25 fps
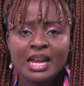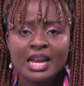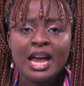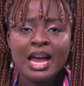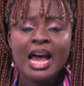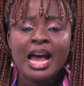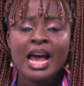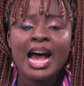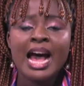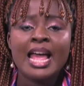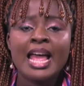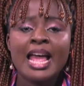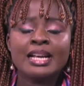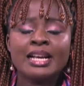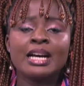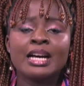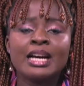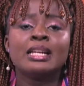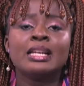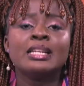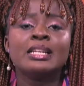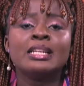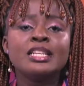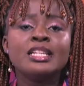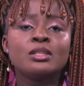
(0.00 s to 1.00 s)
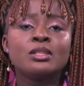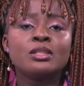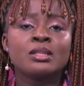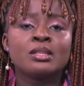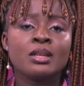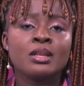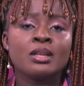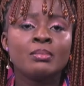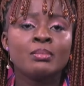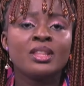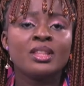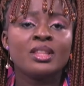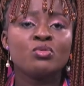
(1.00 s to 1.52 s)
I can lead to
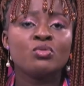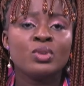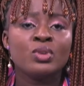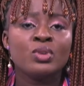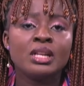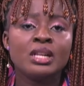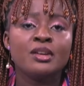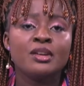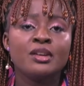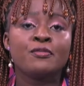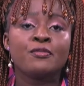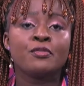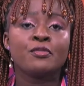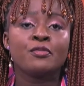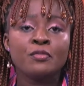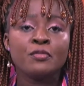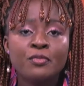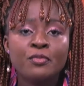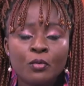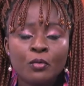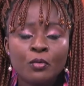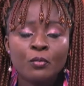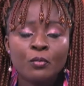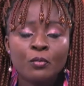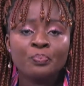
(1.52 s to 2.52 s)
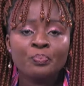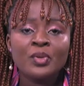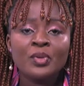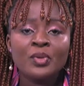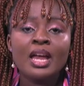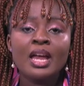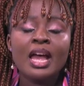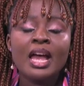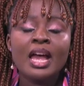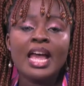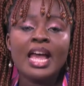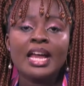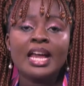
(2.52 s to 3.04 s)
something really fruitful. Mm-hmm.
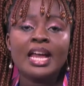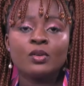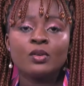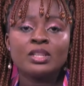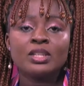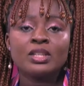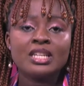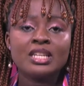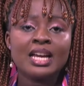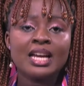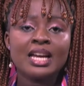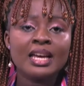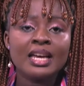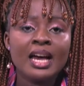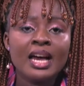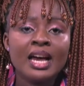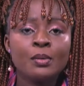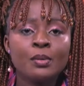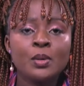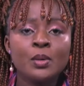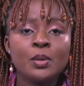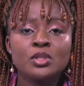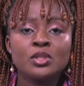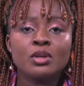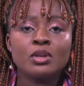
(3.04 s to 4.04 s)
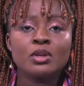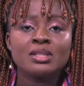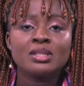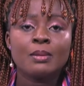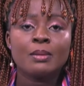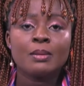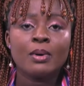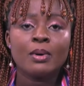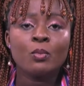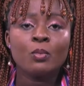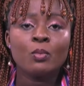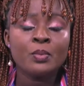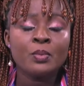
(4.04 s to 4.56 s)
And on the other hand, when
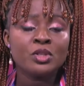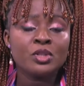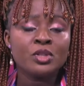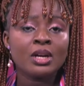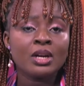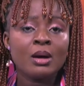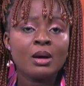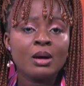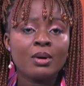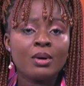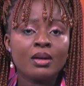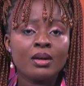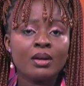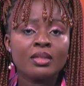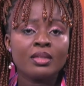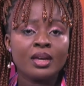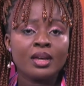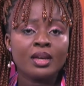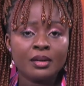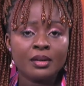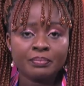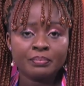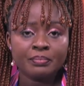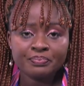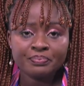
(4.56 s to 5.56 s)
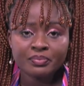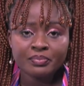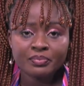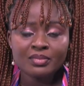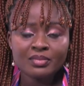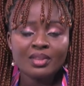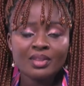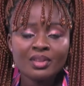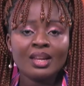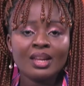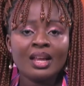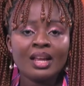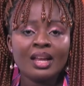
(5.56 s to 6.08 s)
we talk about the
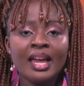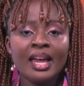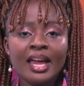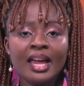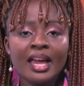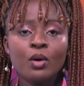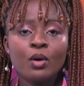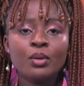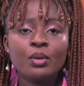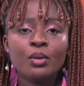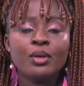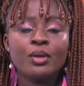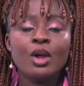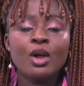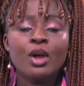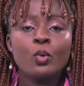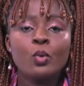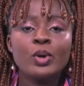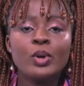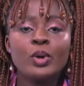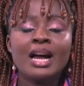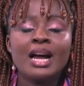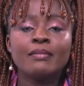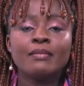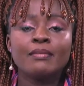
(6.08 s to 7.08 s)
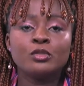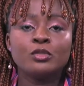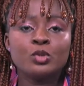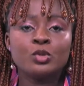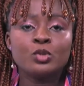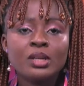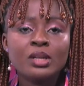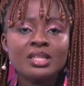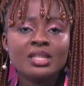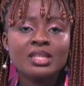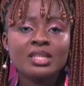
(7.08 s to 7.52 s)
health, we have Dr.